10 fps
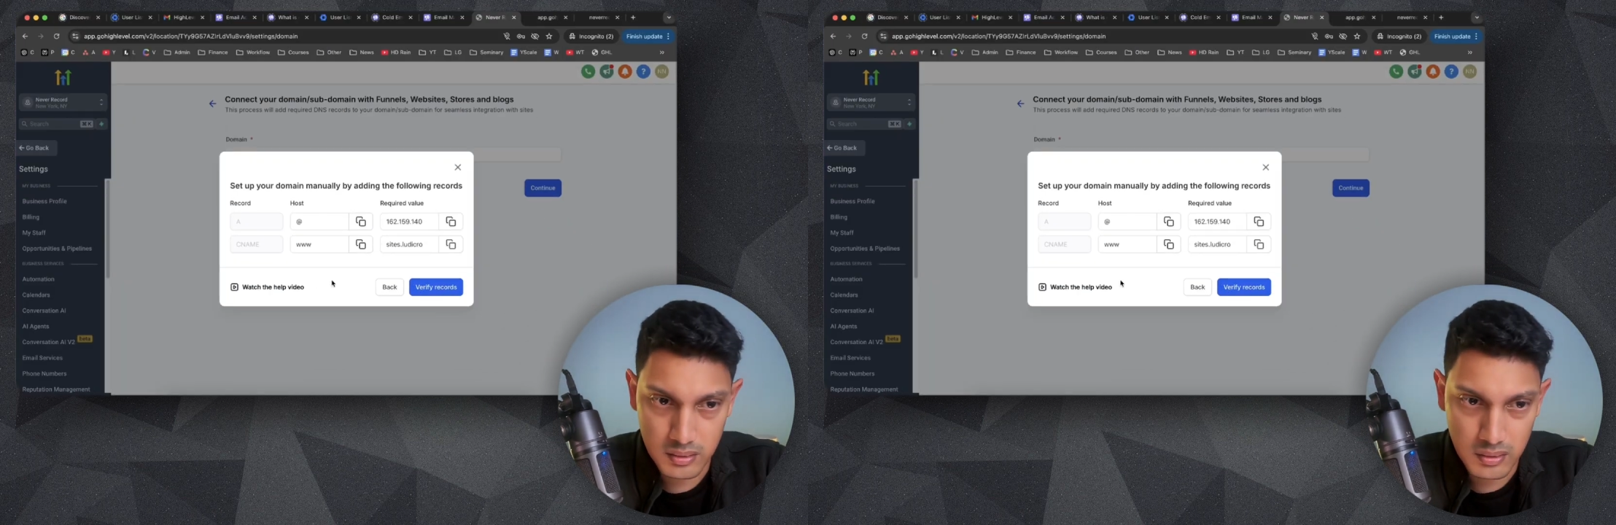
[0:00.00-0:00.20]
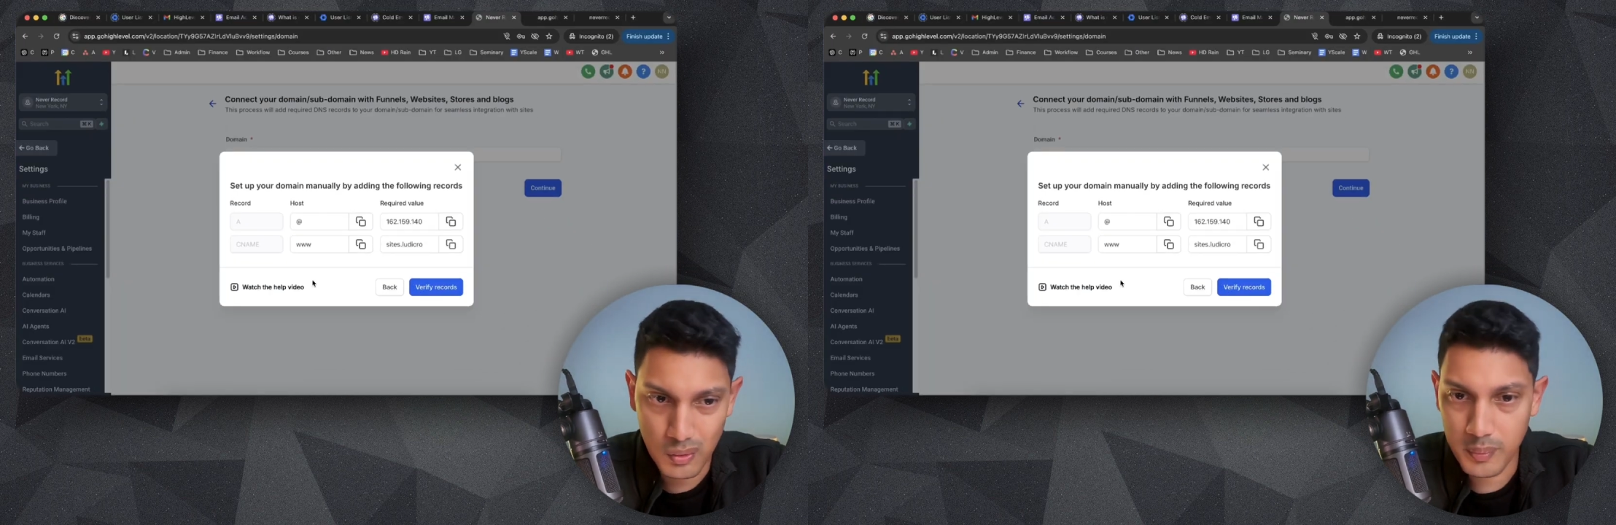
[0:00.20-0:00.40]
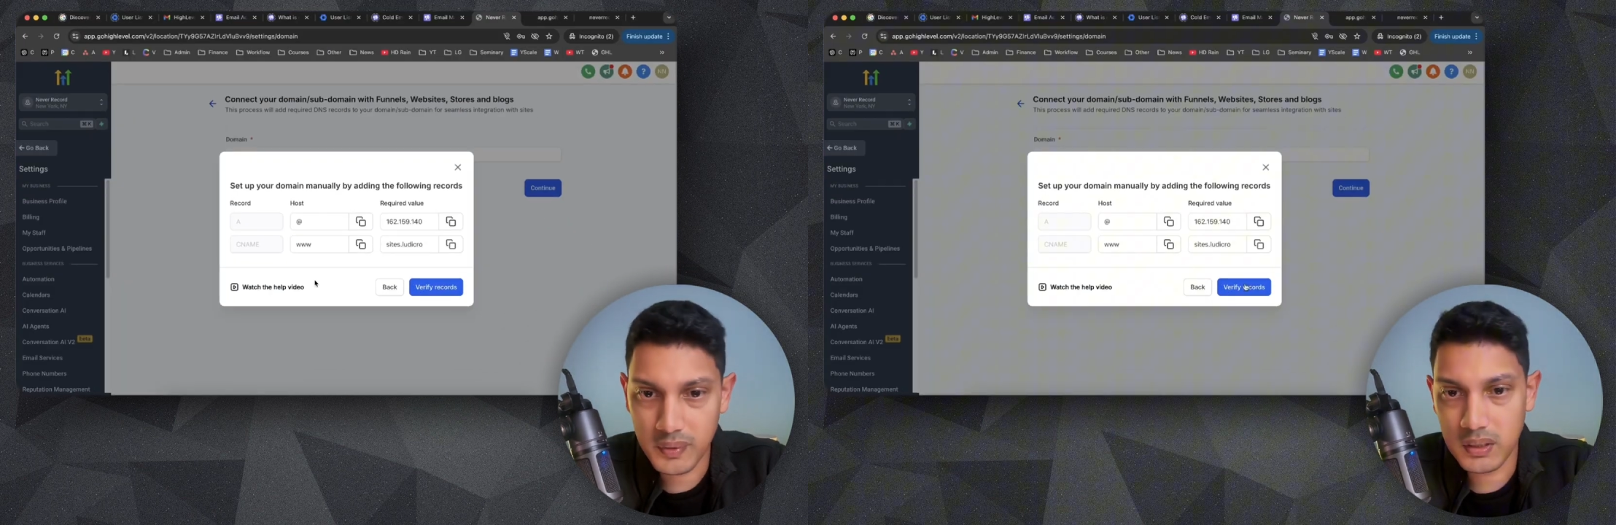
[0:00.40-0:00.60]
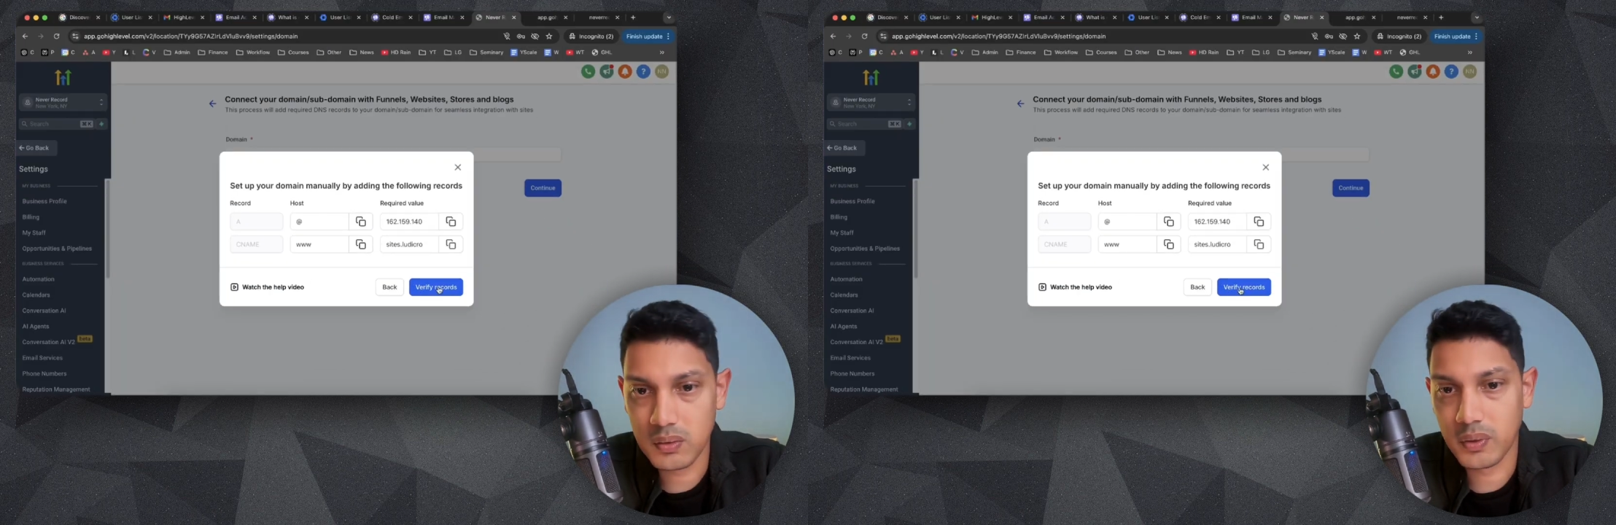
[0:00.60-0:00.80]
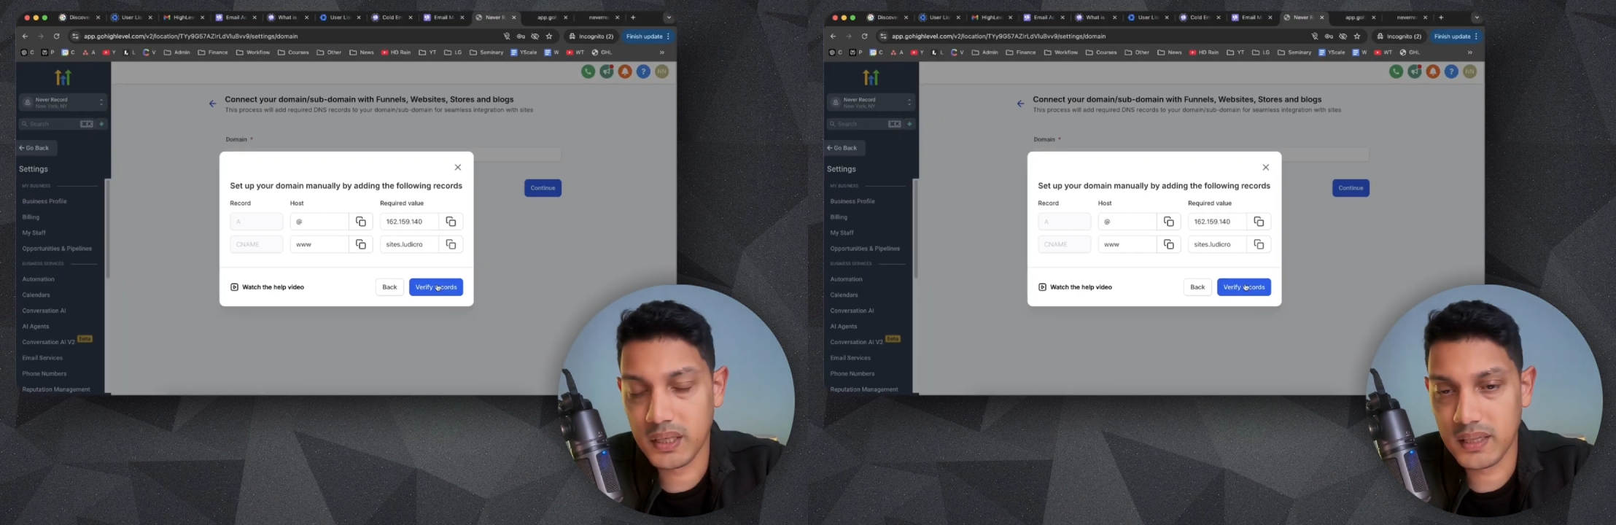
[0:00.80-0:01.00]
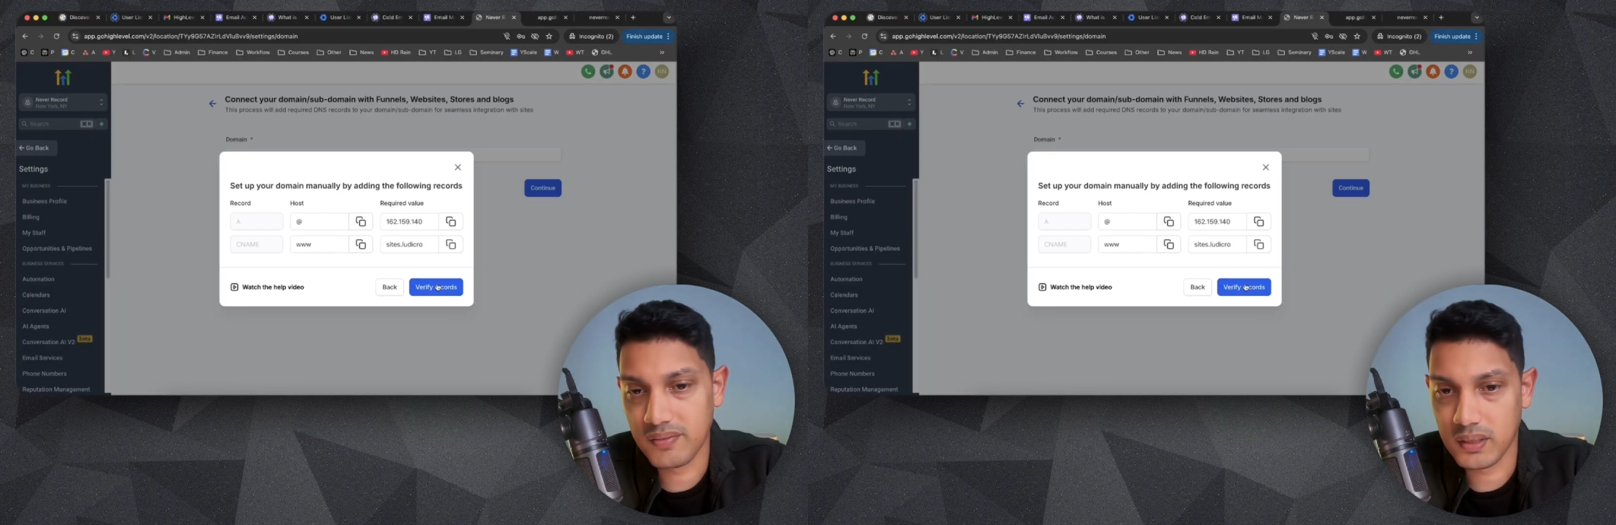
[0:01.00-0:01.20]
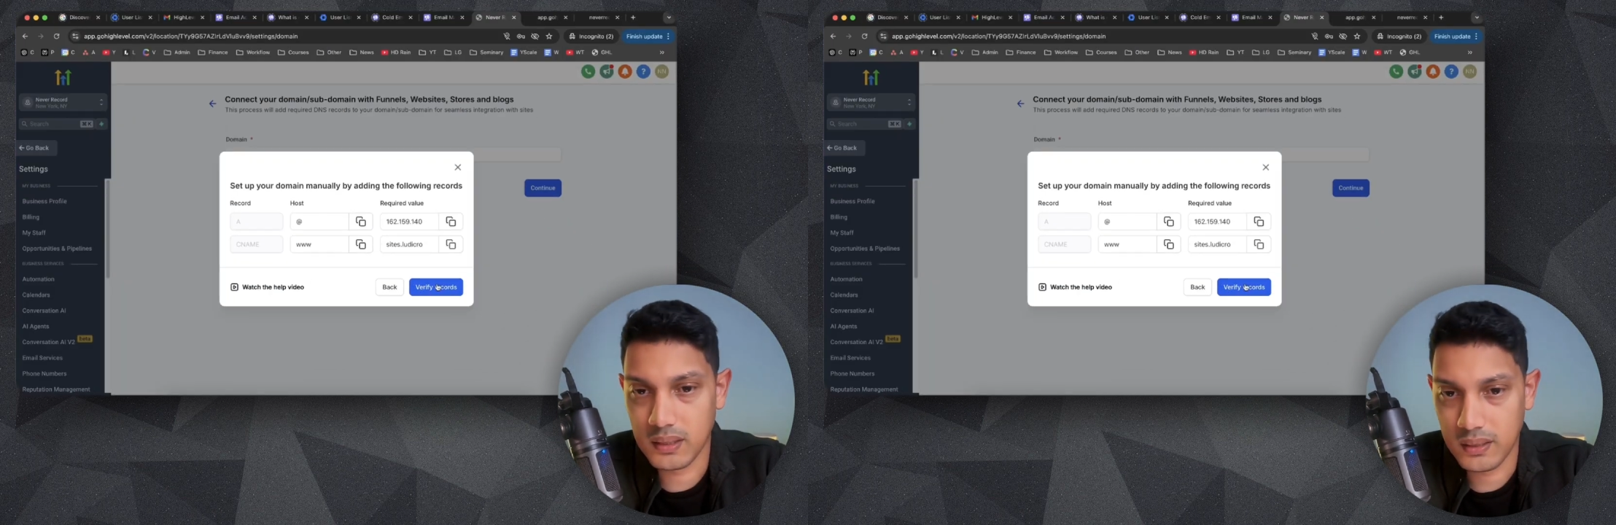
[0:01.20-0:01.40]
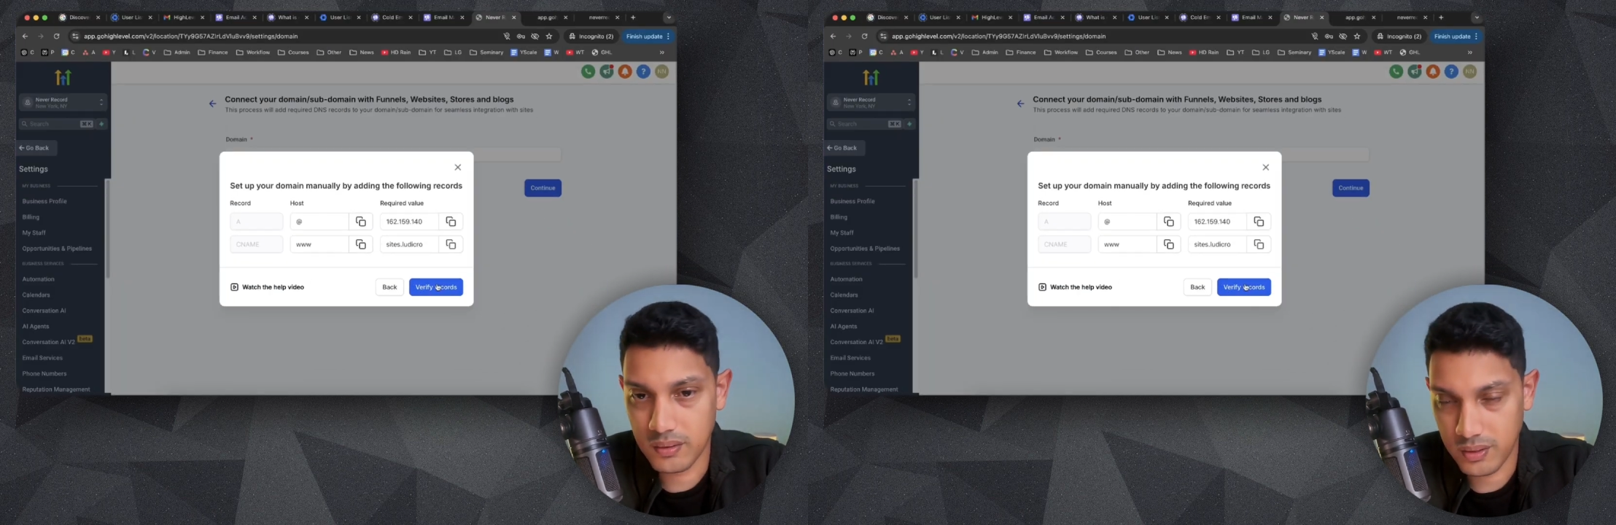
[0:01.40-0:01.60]
normally you want to give it
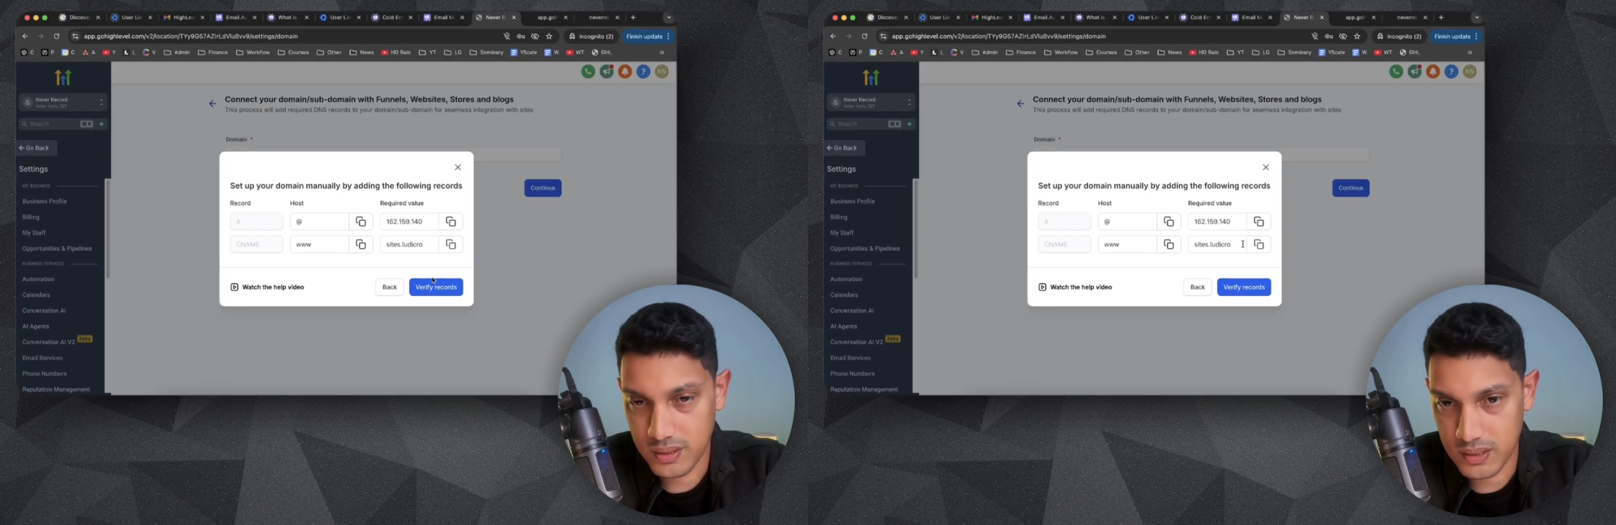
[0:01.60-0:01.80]
like 30